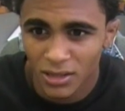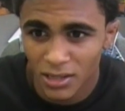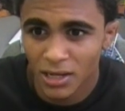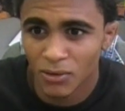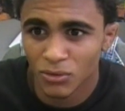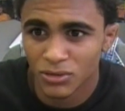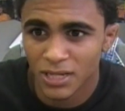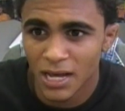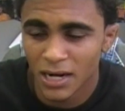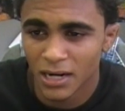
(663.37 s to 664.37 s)
They get real
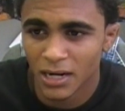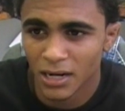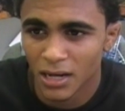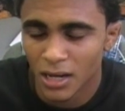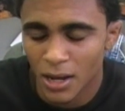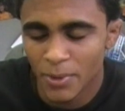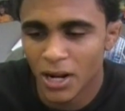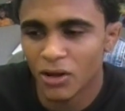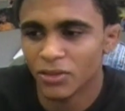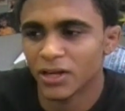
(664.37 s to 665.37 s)
sad, and, I mean, I
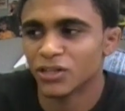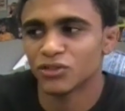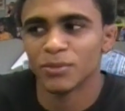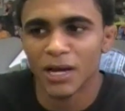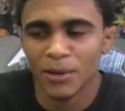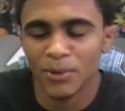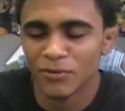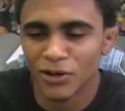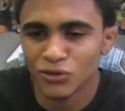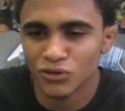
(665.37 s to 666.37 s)
don't think I should be happy if
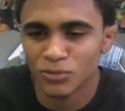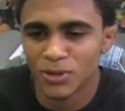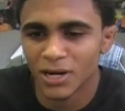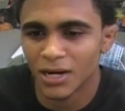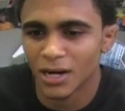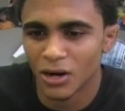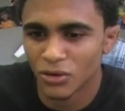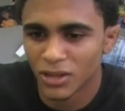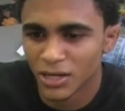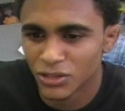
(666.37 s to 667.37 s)
I lose, but I, I
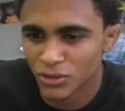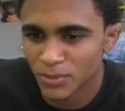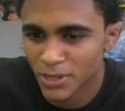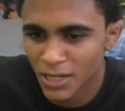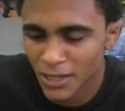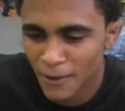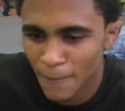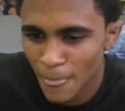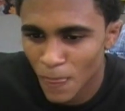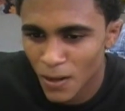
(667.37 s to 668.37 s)
don't think I should be like
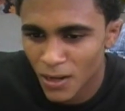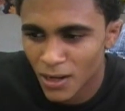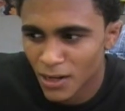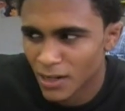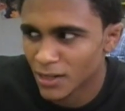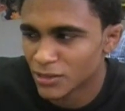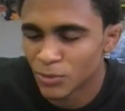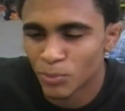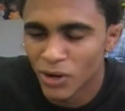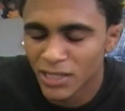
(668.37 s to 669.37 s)
like
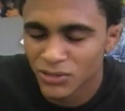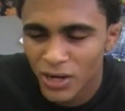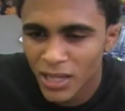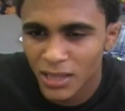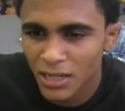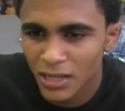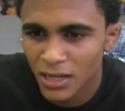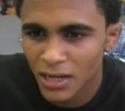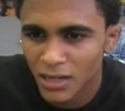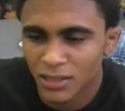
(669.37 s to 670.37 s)
depressed or anything like
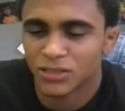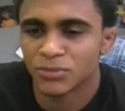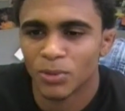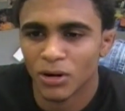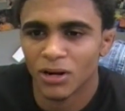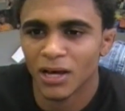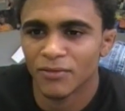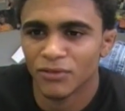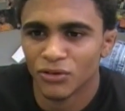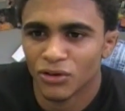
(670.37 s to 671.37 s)
that. It's just part of
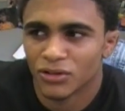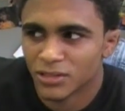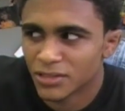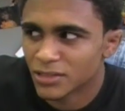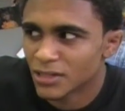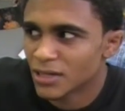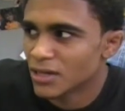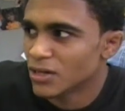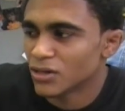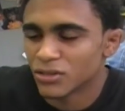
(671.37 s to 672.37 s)
life, you know. You just
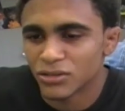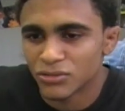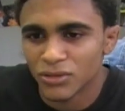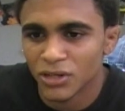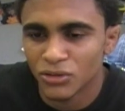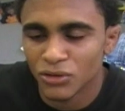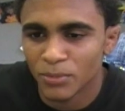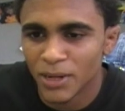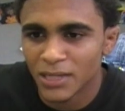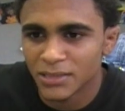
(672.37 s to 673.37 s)
just try to do your
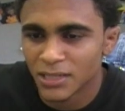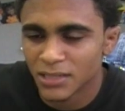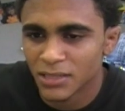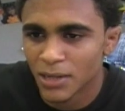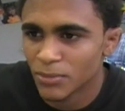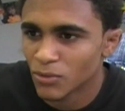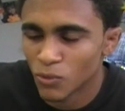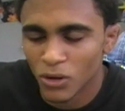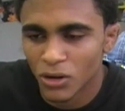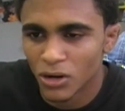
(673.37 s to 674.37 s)
best. Next time,
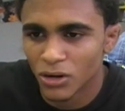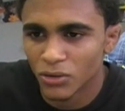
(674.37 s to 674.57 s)
work hard.